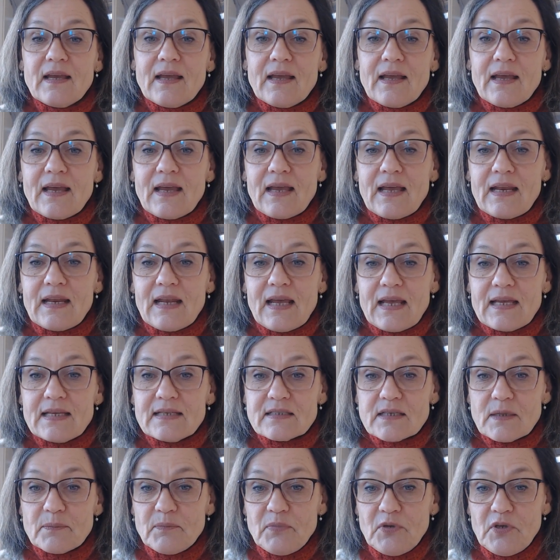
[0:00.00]
It has
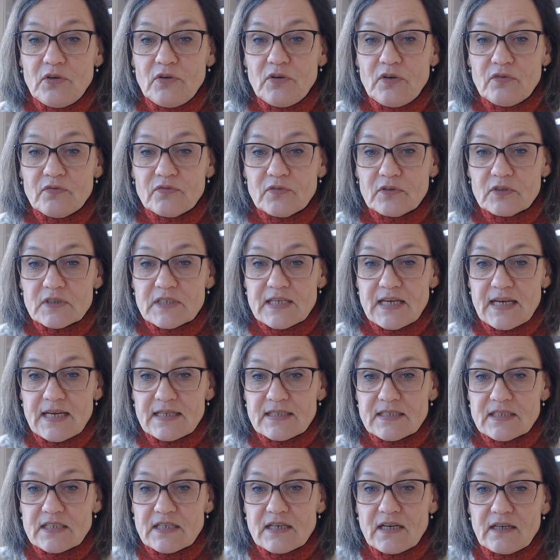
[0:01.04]
a beautiful
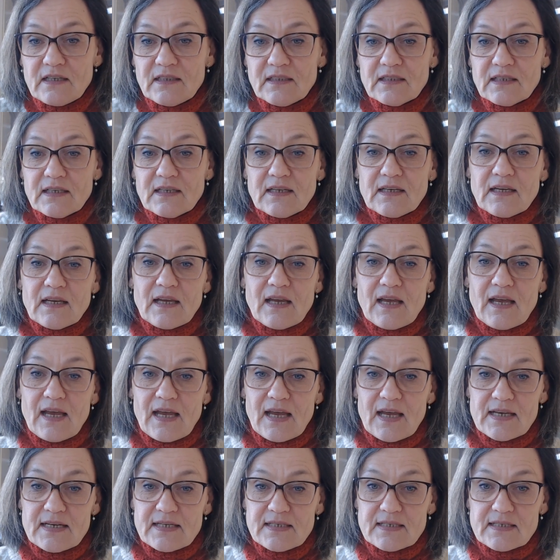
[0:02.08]
texture
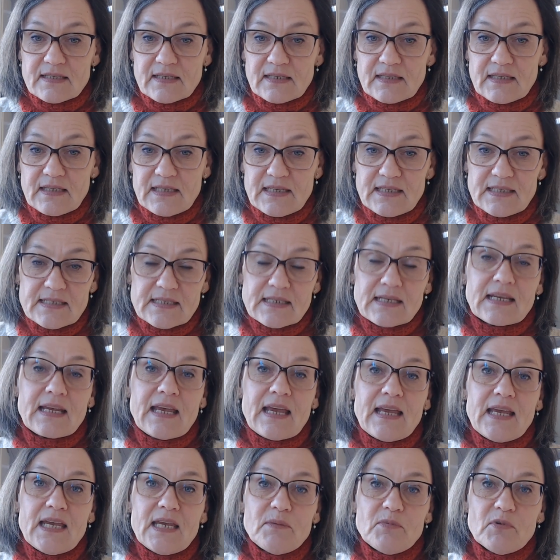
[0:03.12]
and these
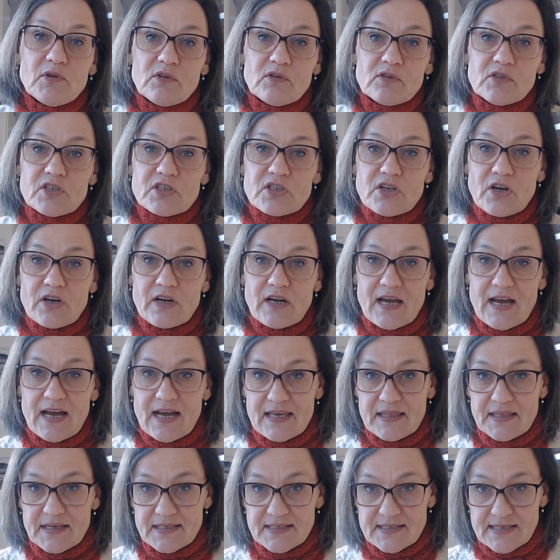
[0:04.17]
cables on
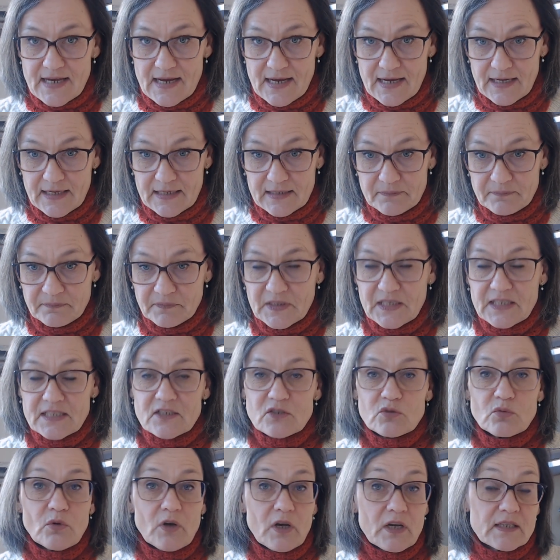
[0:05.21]
either side.
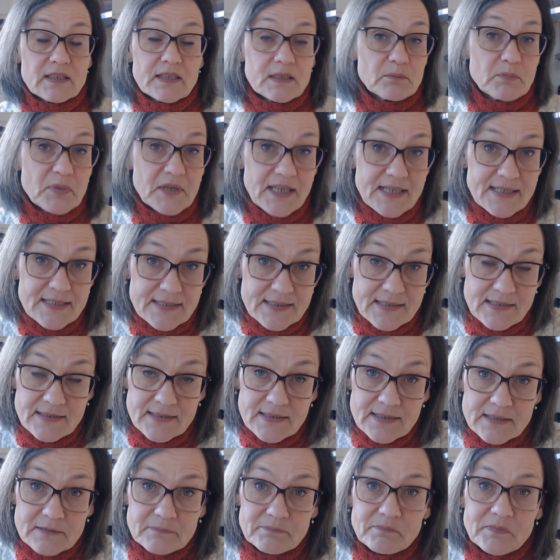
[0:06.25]
It's worked in
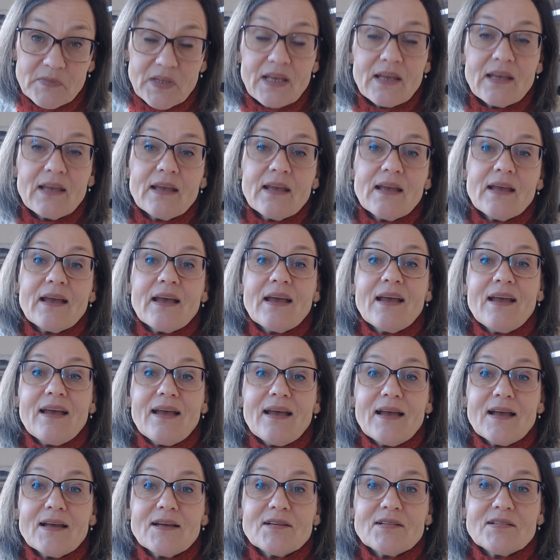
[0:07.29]
pieces,
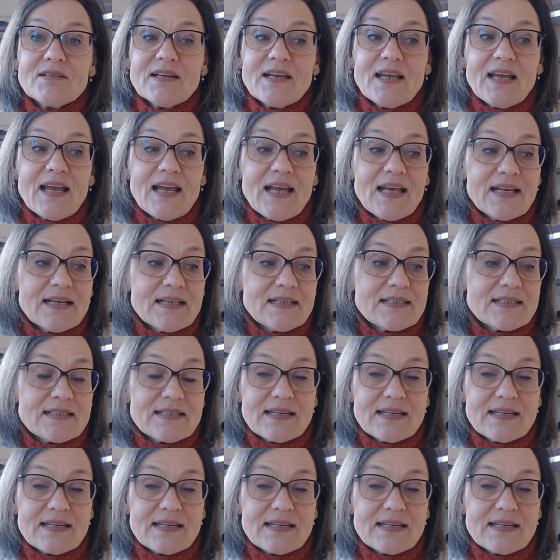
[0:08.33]
and